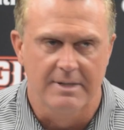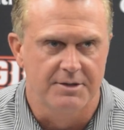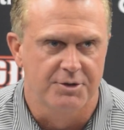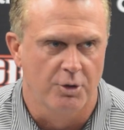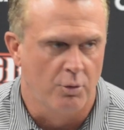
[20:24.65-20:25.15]

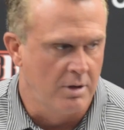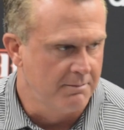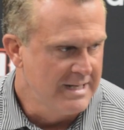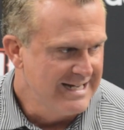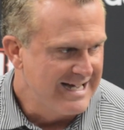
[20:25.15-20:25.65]
And
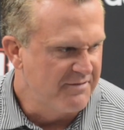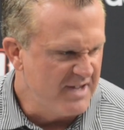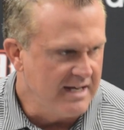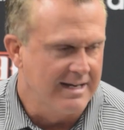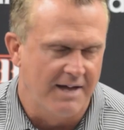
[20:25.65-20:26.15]
so I
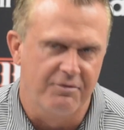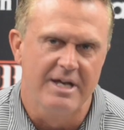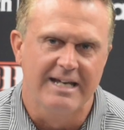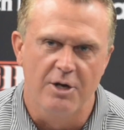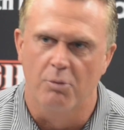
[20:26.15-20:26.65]

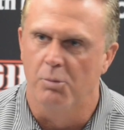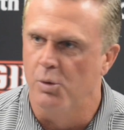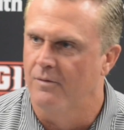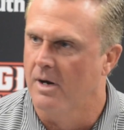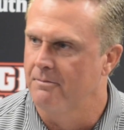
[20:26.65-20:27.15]
think he'll
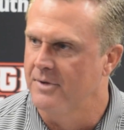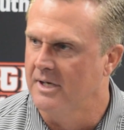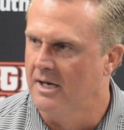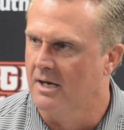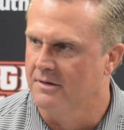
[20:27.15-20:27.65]
move up
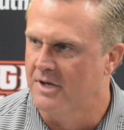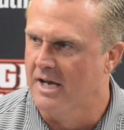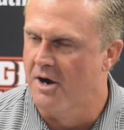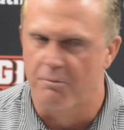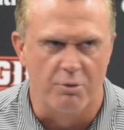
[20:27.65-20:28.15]
the
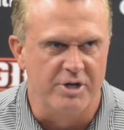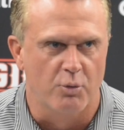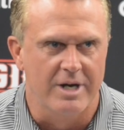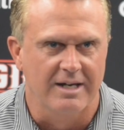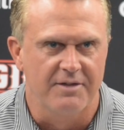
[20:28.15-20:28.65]
ladder pretty
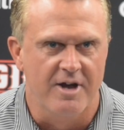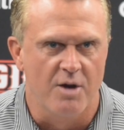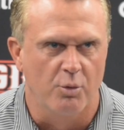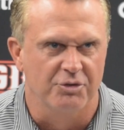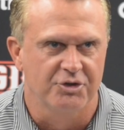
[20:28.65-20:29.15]
quickly
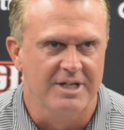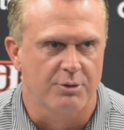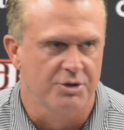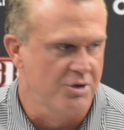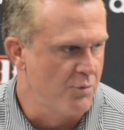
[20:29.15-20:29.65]
there, and we'll
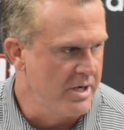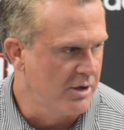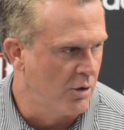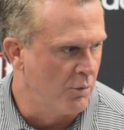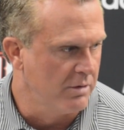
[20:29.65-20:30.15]
see Christian
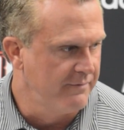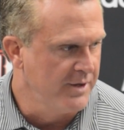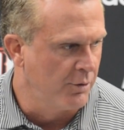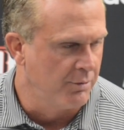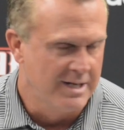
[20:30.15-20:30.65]
Ringo on
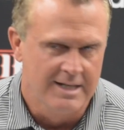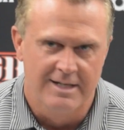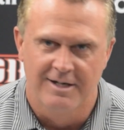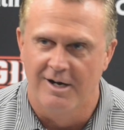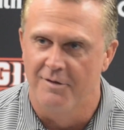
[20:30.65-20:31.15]
the field
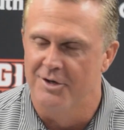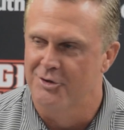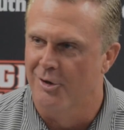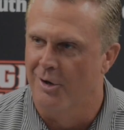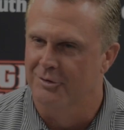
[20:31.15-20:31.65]

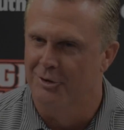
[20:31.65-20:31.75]
this year